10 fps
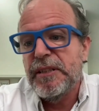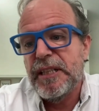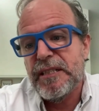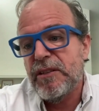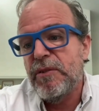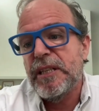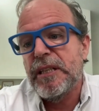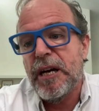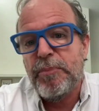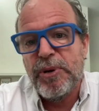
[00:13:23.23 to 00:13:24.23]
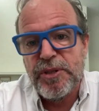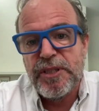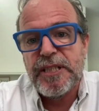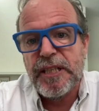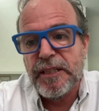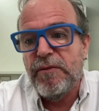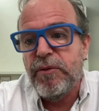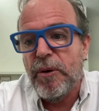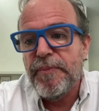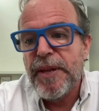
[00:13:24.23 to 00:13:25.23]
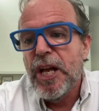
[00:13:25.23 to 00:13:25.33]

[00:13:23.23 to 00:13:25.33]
There's great opportunities and deal flow.